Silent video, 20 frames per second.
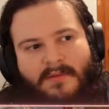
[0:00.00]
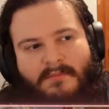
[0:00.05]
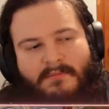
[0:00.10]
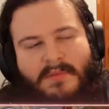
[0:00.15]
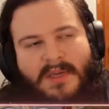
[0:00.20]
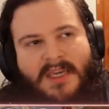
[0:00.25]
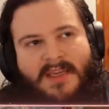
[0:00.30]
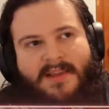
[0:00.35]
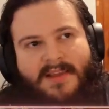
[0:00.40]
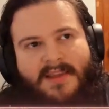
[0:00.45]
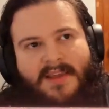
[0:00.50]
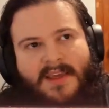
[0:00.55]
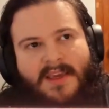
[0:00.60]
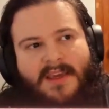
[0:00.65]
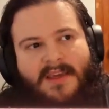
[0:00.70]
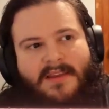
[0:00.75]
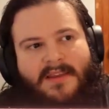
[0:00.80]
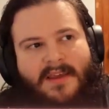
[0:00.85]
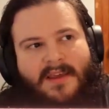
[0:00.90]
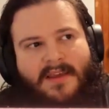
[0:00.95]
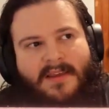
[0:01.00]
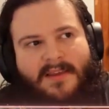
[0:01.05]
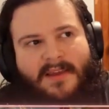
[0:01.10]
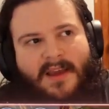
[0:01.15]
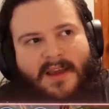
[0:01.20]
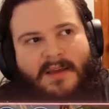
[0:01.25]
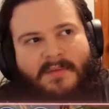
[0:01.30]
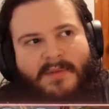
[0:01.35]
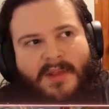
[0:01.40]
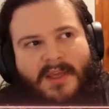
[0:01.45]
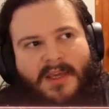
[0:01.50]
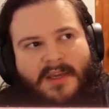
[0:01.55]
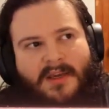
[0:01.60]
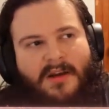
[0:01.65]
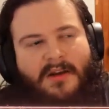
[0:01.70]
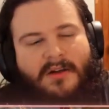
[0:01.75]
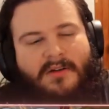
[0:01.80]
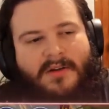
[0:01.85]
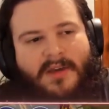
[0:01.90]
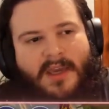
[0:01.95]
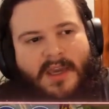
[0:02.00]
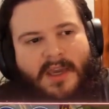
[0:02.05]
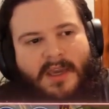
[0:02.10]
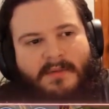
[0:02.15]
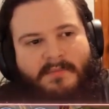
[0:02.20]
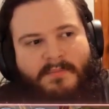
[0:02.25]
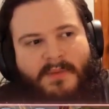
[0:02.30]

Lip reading: Me seeing this, I'm like, okay,